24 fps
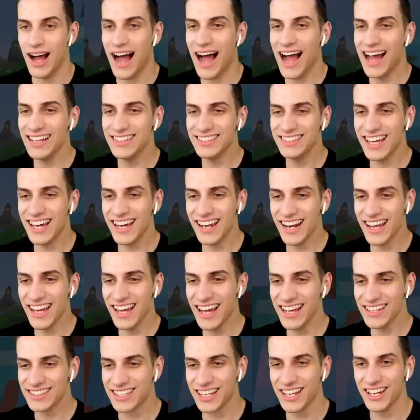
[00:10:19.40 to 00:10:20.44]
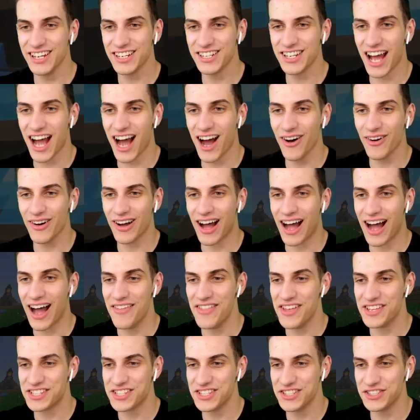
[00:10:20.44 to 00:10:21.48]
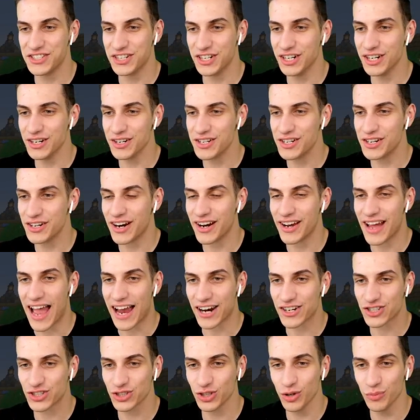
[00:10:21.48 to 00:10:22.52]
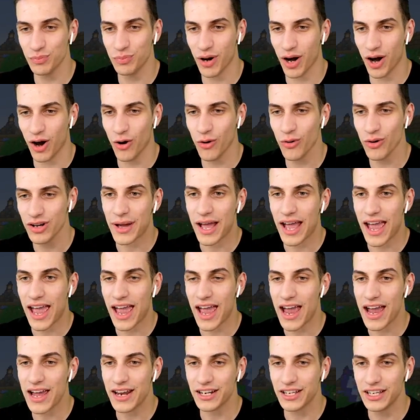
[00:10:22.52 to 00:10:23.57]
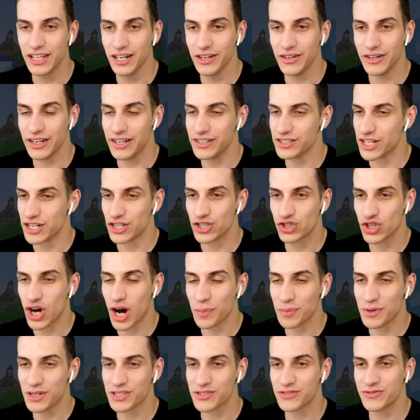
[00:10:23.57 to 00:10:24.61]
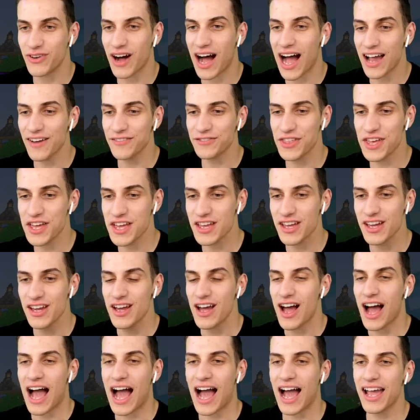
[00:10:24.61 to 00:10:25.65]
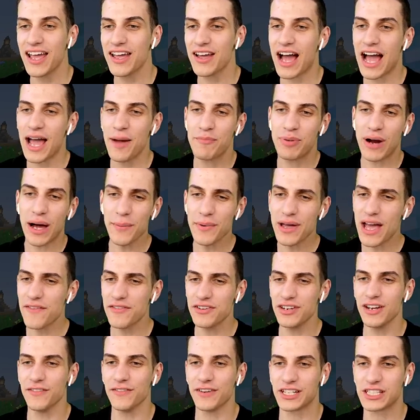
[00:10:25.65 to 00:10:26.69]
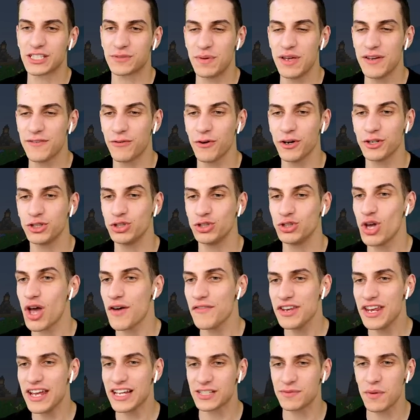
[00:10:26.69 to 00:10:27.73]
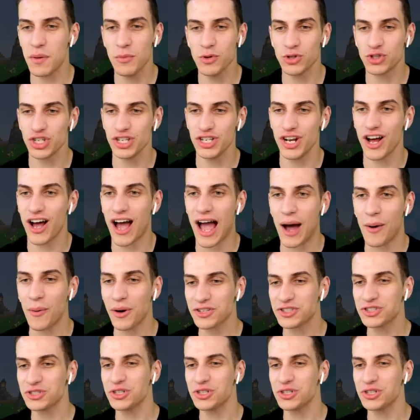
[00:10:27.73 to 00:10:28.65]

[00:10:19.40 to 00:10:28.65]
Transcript: I did it! Here you go. Uh, this is your, your actual bow, and here is a sharpness 5 thing. I, I probably have enough XP for it. Do you have any XP, Musina? I want